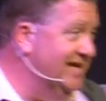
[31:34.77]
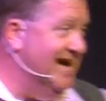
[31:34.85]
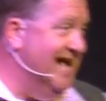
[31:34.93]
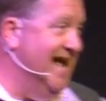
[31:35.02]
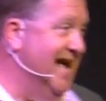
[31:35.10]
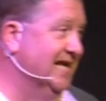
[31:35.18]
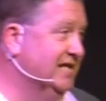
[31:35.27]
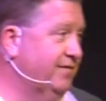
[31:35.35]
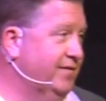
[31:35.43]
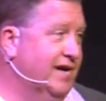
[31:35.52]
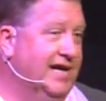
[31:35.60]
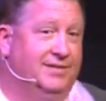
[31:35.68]
that God has
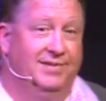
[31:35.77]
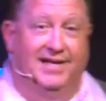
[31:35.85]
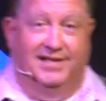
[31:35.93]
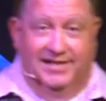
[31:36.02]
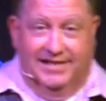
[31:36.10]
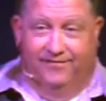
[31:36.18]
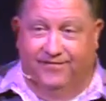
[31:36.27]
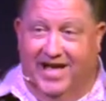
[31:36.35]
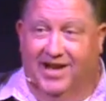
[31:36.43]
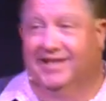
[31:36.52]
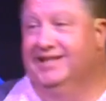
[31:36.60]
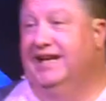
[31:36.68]
for us, man, it just
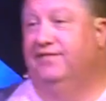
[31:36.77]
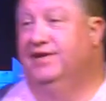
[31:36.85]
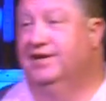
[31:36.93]
fell on deaf